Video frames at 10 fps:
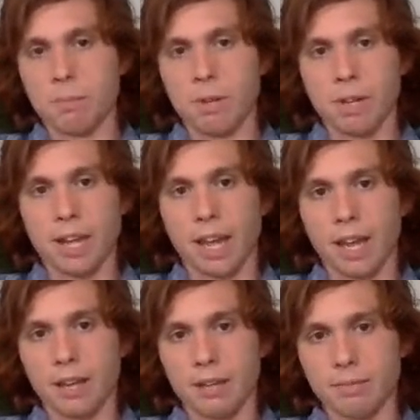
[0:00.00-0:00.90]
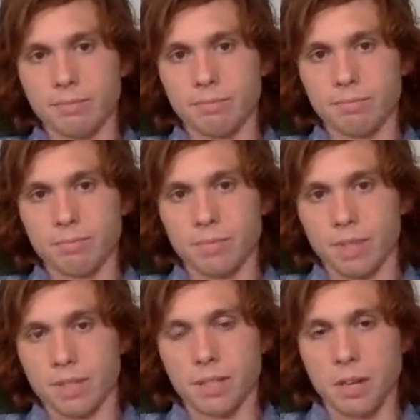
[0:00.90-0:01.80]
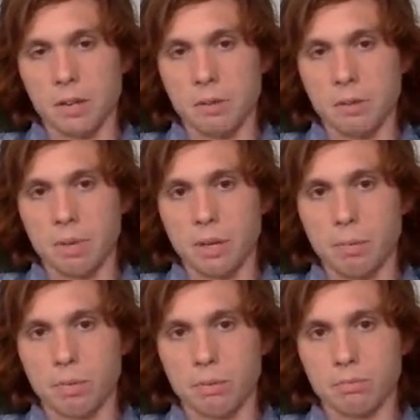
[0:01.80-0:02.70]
communicate, listen to other people,